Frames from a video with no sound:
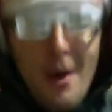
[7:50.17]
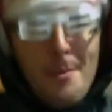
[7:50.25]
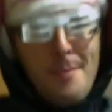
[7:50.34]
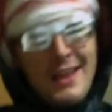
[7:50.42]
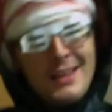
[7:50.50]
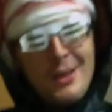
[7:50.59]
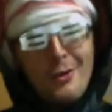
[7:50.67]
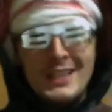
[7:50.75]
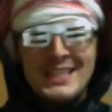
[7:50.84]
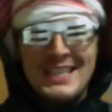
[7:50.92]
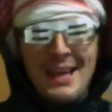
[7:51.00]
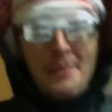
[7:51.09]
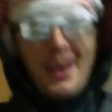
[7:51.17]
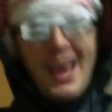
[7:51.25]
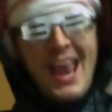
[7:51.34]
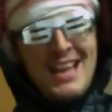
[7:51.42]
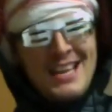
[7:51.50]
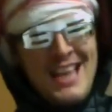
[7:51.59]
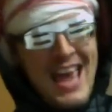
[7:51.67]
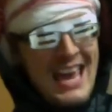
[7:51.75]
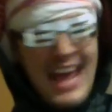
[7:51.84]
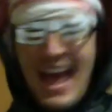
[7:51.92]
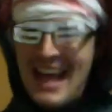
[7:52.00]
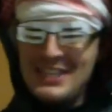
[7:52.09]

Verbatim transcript: Man, the only type of head and neck I